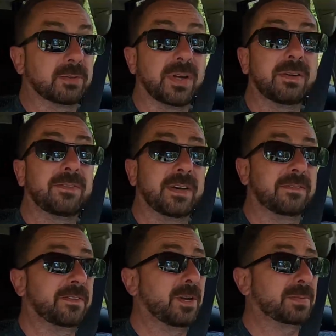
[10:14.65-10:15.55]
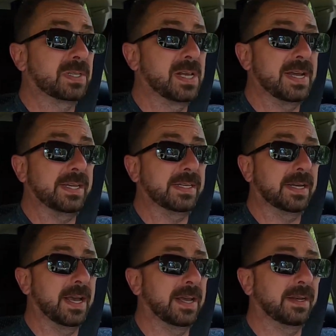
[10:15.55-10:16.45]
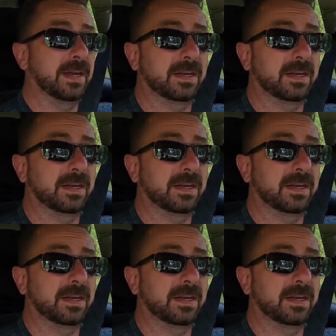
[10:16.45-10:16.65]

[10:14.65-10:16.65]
We're trying to find Phelps Lake, and